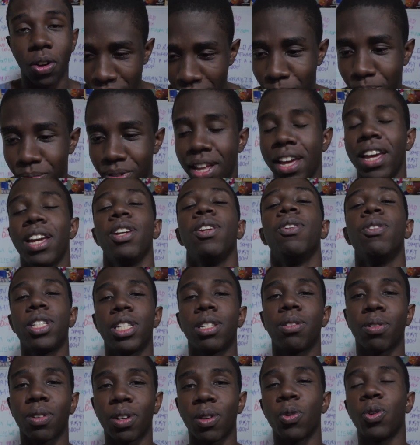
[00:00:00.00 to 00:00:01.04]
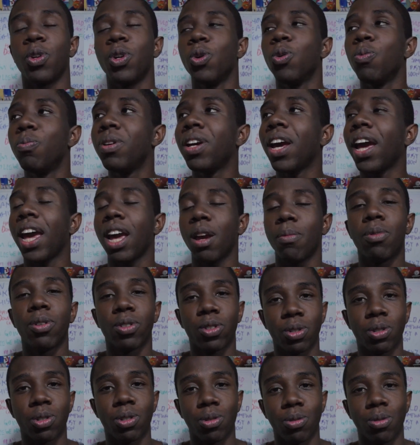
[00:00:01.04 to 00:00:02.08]
Someday you'll be able
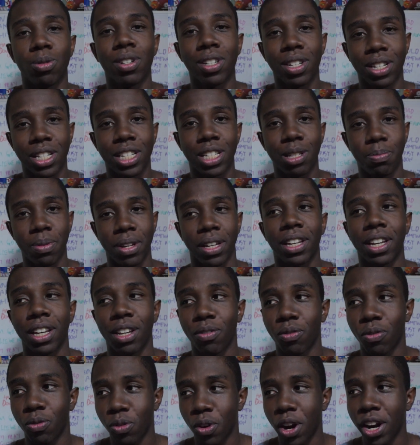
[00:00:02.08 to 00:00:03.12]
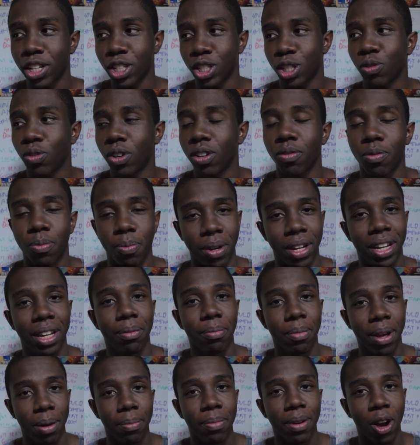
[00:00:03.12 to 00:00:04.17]
to speak in French with me.
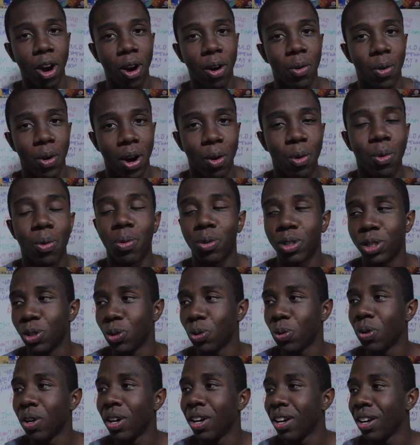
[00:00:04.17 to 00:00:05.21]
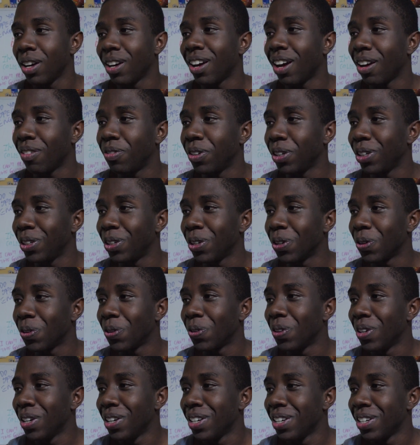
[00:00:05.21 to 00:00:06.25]
Maybe I'll do a video